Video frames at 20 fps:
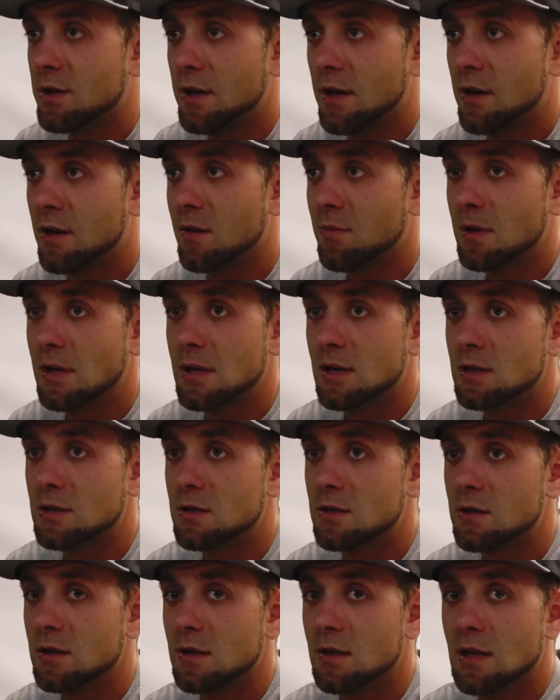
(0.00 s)
cleaner,
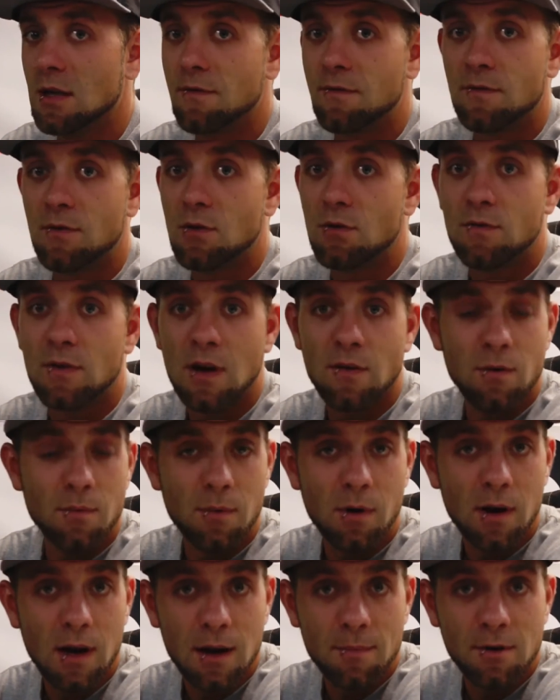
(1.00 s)
because if you've never
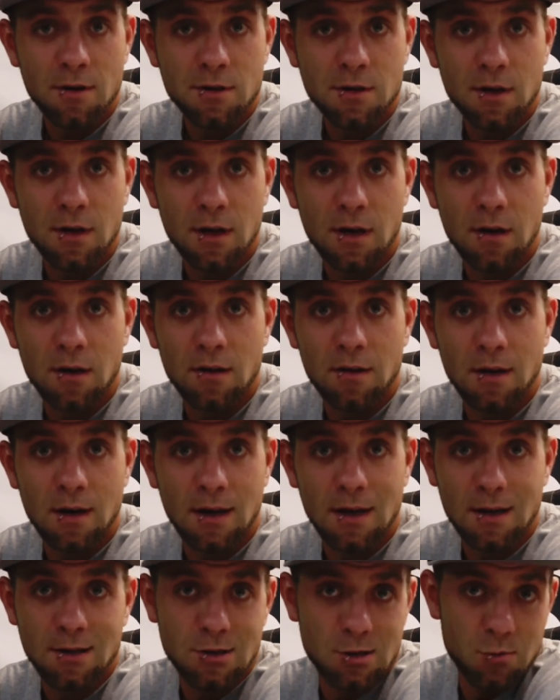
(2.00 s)
bought airbrush cleaner, then
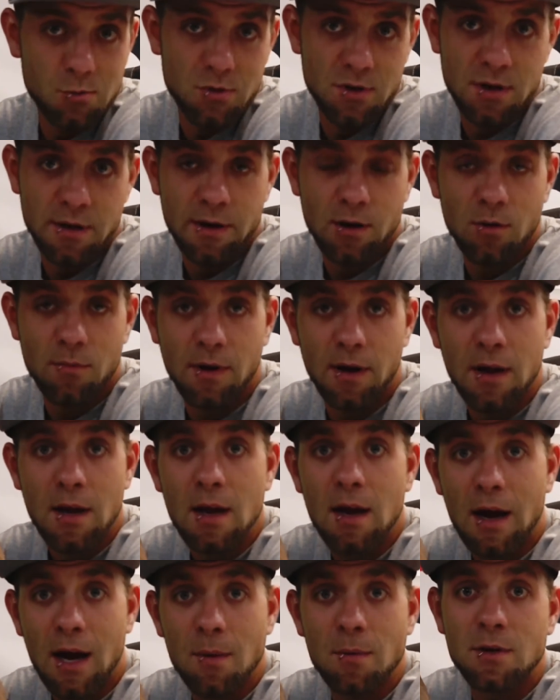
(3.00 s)
I guess you wouldn't know, but
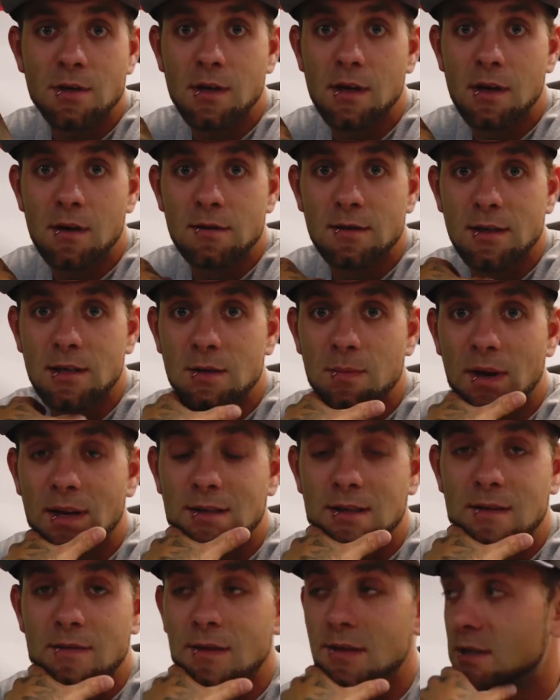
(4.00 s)
airbrush cleaner is
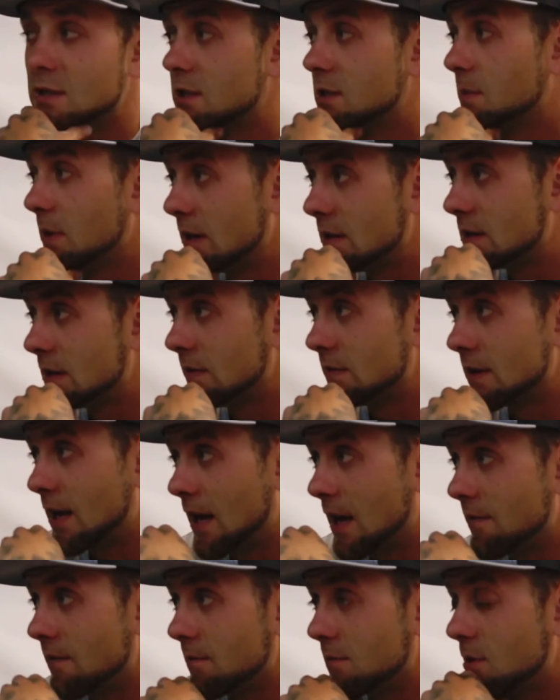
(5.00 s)
expensive. It's expensive
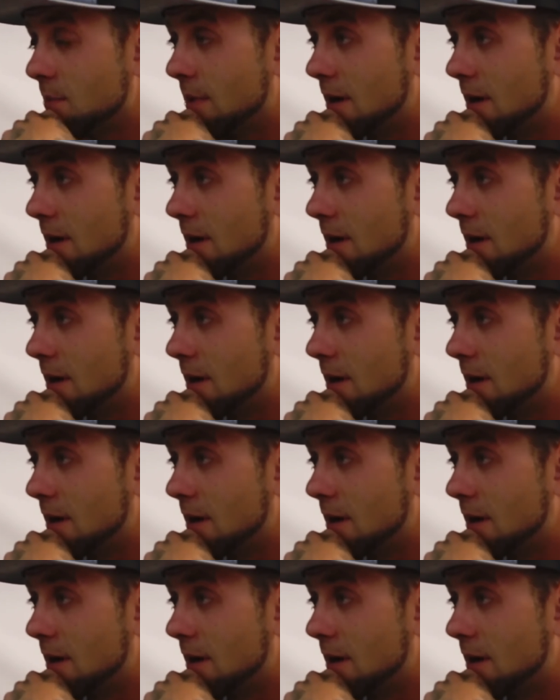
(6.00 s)
to